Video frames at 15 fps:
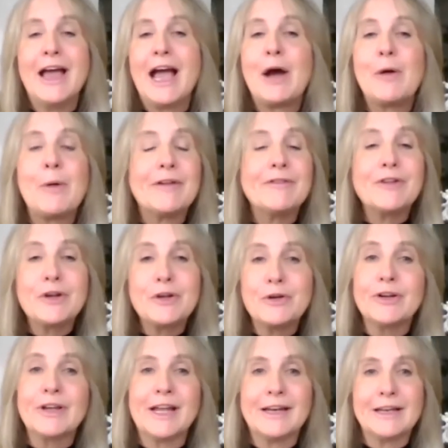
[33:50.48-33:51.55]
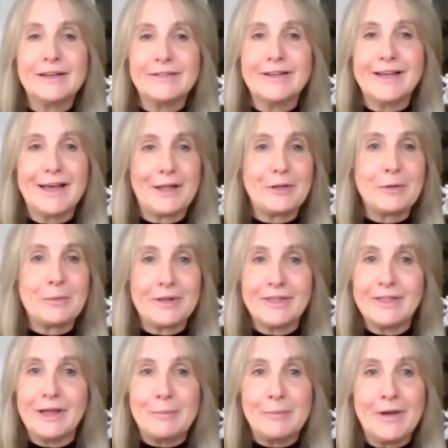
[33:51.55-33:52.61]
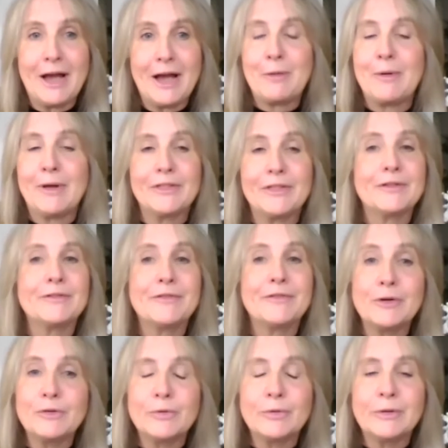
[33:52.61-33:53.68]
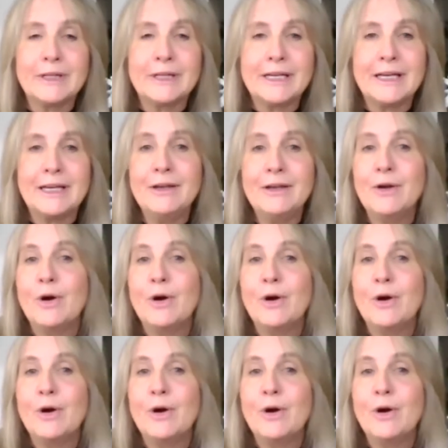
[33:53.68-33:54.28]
however you're getting together with them now, whether virtually